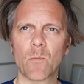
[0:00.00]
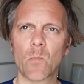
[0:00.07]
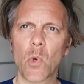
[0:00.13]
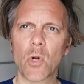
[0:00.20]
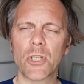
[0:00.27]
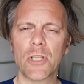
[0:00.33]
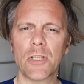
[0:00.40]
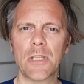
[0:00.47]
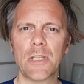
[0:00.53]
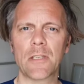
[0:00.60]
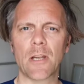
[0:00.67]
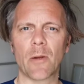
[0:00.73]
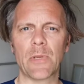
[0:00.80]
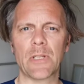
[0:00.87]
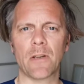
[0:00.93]
what she
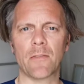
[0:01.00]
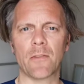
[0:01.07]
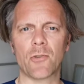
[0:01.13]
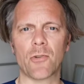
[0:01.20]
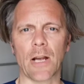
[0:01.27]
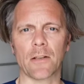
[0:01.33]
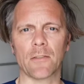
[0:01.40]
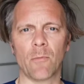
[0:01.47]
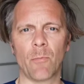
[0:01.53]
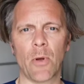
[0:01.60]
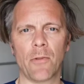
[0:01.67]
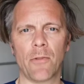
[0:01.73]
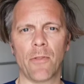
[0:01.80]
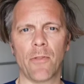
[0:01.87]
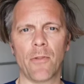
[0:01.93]
sees coming down the tracks of
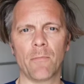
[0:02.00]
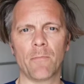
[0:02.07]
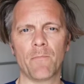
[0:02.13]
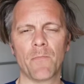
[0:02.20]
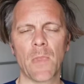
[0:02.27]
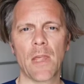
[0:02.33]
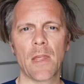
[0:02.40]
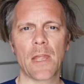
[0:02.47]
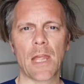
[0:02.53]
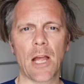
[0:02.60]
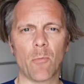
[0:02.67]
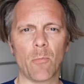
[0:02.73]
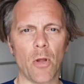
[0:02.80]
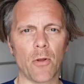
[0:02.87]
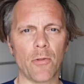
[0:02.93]
both of them,
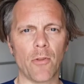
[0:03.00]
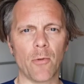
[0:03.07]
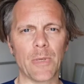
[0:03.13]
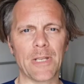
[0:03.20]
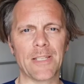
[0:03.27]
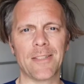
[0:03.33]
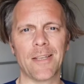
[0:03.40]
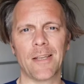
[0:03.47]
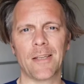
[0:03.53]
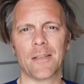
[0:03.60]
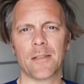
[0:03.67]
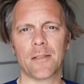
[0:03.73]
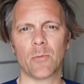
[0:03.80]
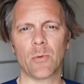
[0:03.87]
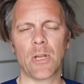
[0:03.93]
how both of them
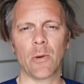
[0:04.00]
exist.